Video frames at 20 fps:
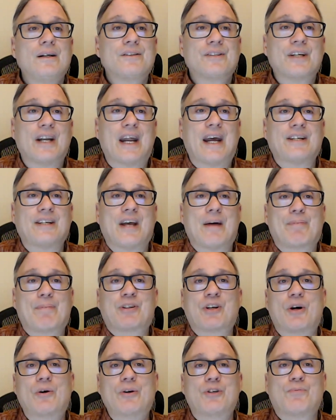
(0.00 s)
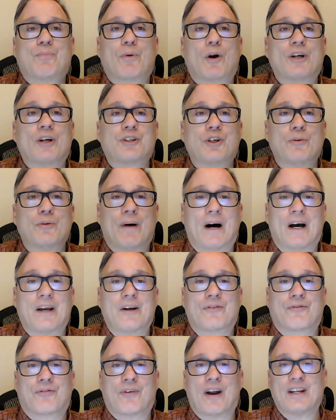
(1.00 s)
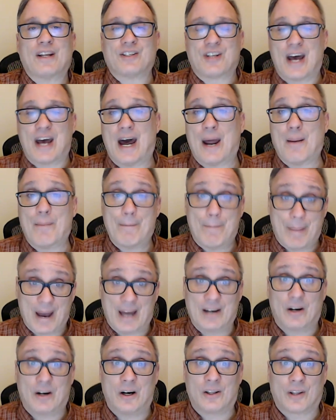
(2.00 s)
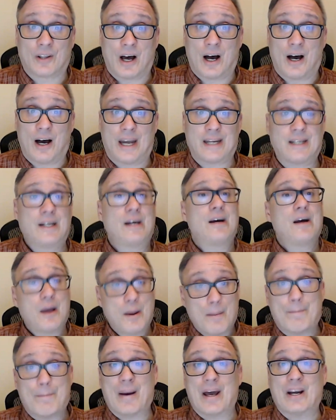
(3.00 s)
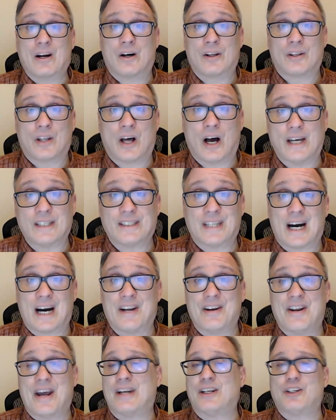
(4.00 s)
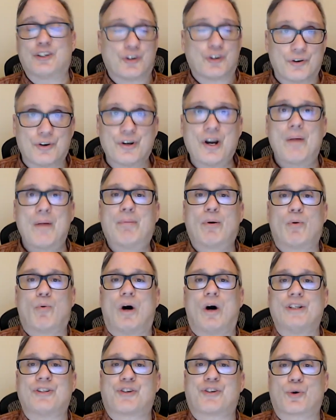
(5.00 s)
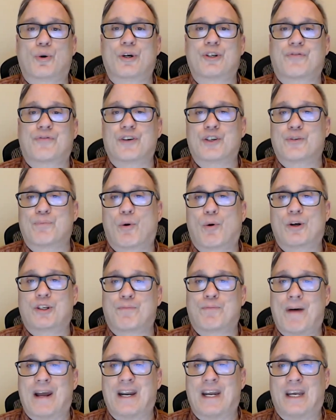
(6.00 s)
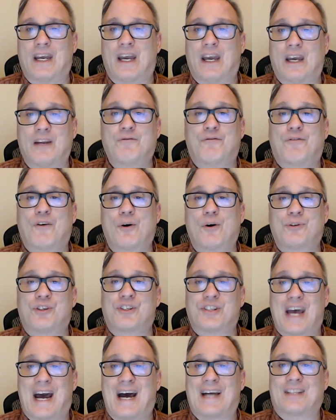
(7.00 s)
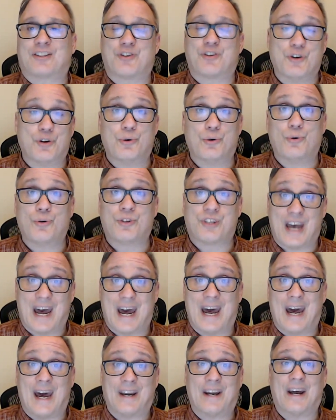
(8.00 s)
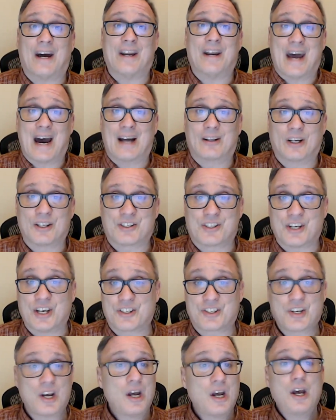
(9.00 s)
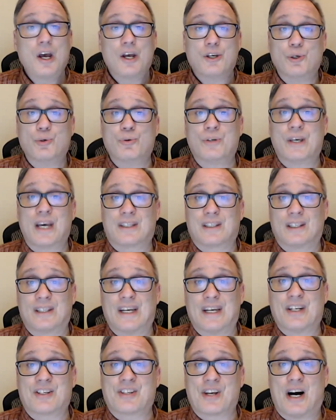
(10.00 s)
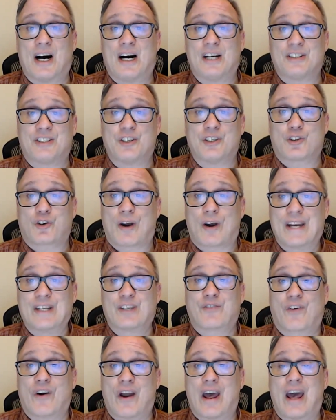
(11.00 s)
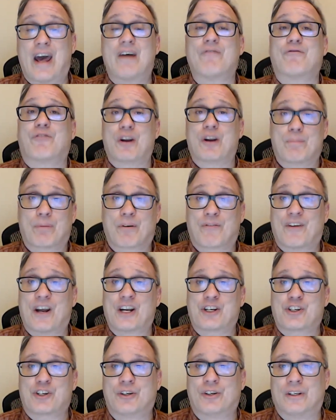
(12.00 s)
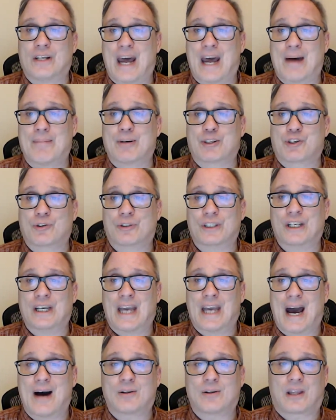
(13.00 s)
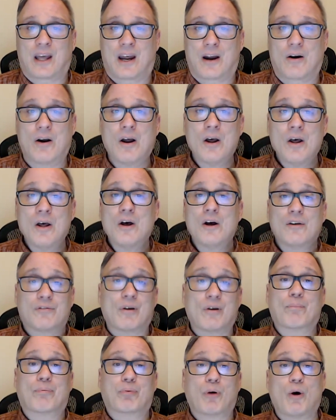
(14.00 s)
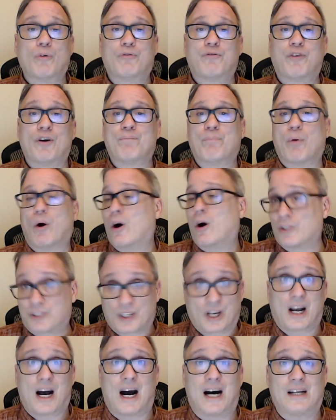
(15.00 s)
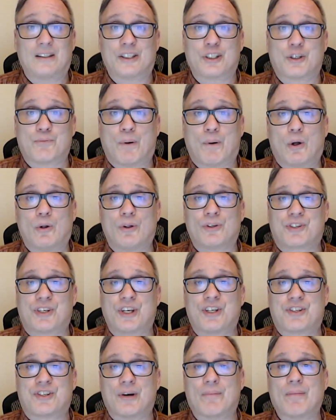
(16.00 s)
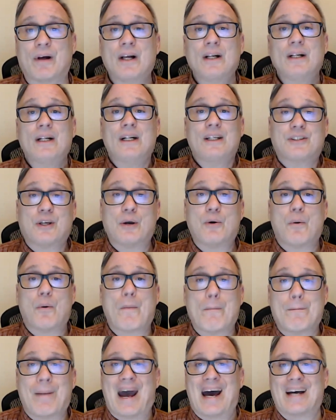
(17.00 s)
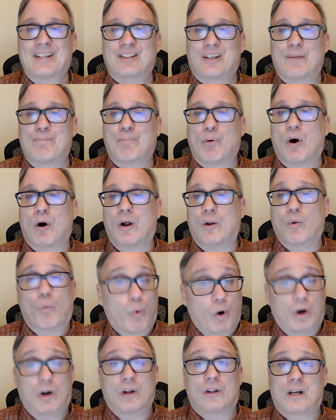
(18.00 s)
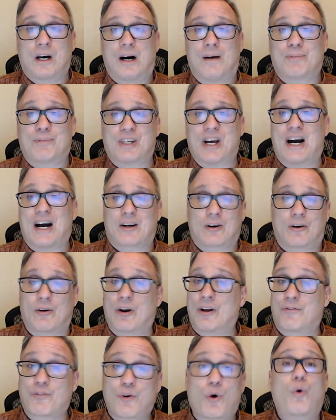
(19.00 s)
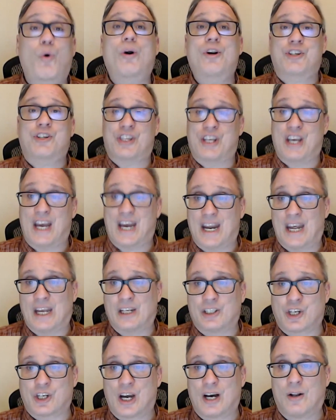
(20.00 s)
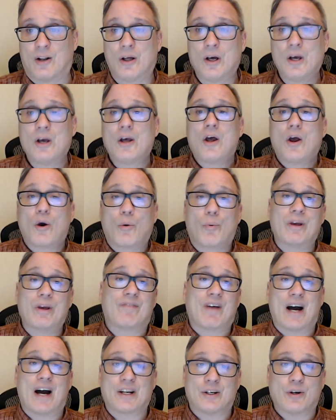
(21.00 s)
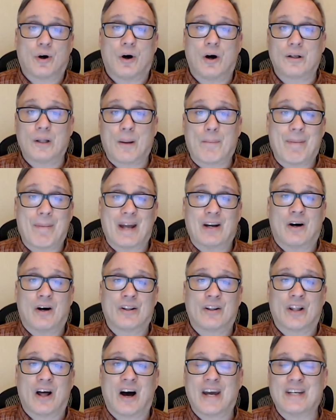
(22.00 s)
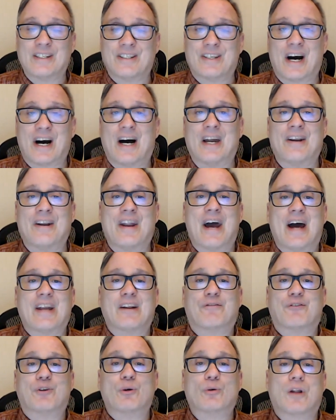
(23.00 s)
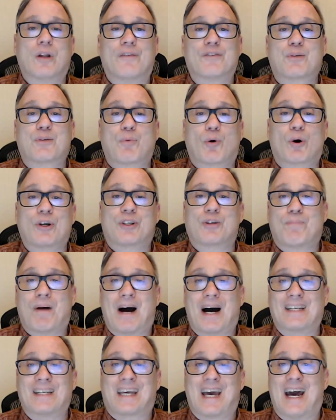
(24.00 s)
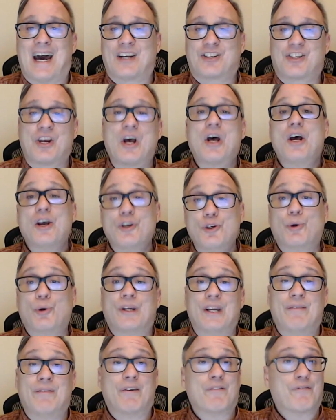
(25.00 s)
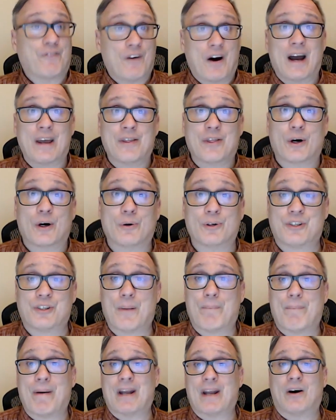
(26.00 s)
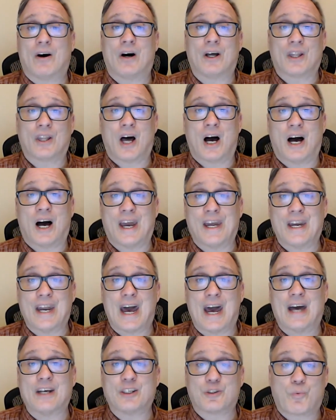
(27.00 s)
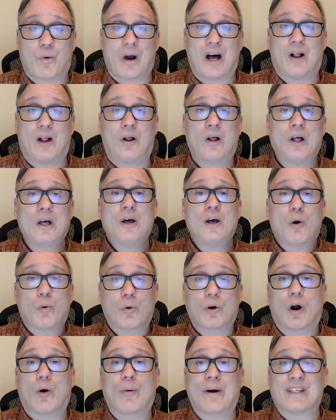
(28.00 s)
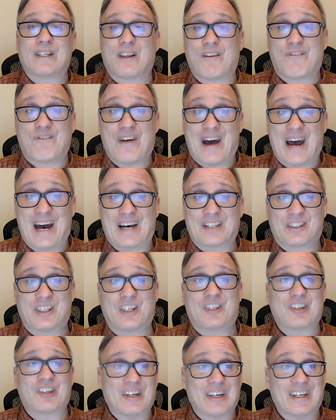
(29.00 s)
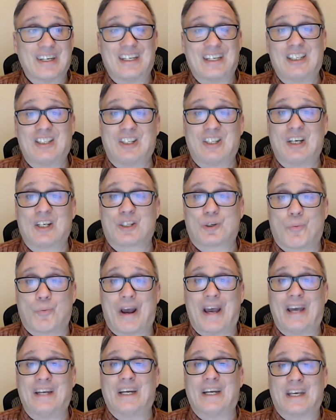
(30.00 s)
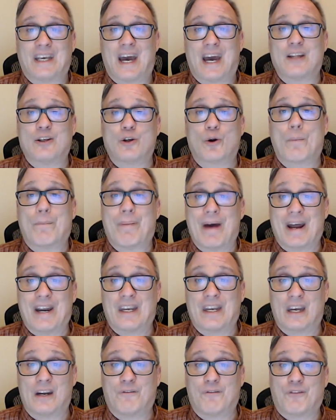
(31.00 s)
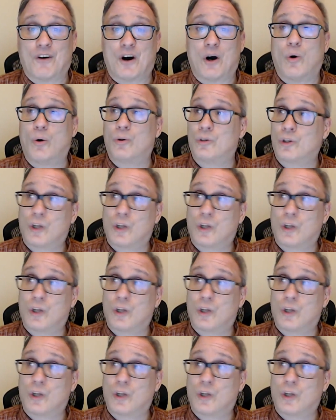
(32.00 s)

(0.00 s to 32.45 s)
Today's episode is brought to you by your friends at BetOnline. BetOnline.net is your number one source for sports betting info, stats, news, and analysis. You can get the latest odds and trends for every professional and amateur league out there, from pro football to college bowl system to basketball, World Cup soccer, and of course the NHL. We've got it all at BetOnline.net. If you love sports podcasts, you can even find those at BetOnline as well. We're always the fastest and easiest way to get your betting info.